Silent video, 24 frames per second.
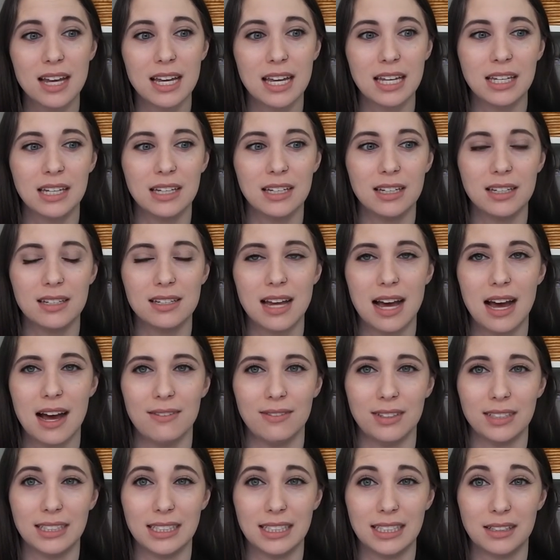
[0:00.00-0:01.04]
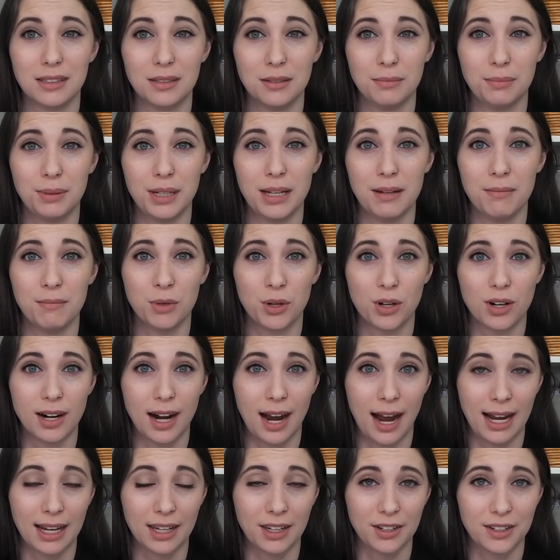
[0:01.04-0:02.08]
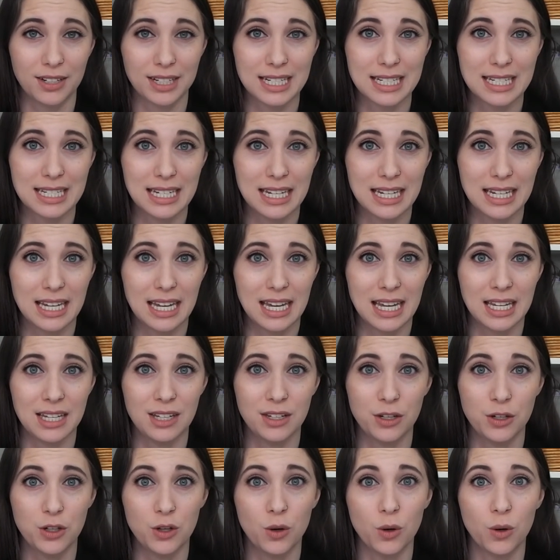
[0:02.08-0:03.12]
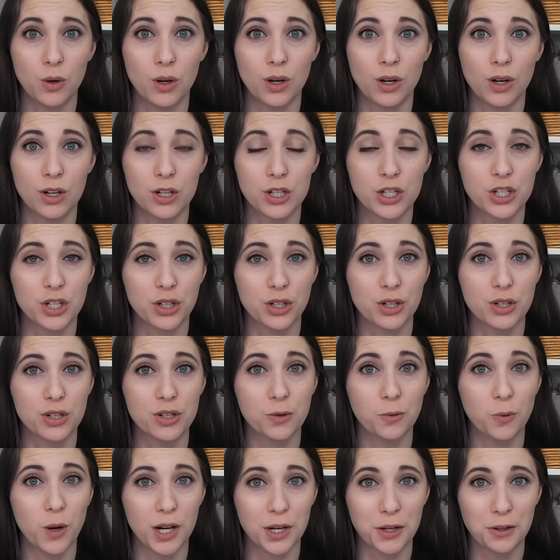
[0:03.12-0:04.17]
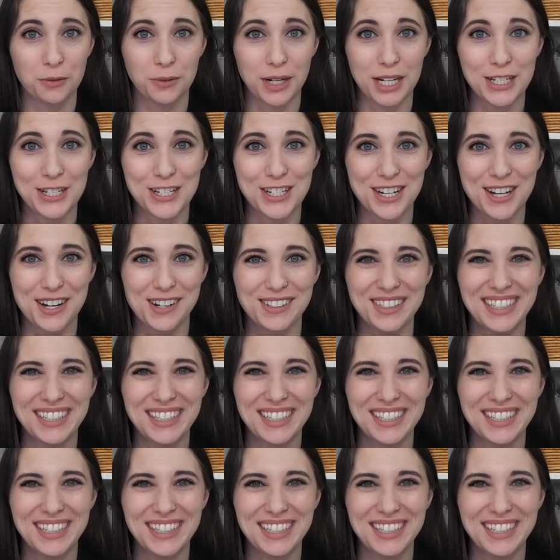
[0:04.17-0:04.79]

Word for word: you need to have a little bit more accuracy in your sugar to water ratio.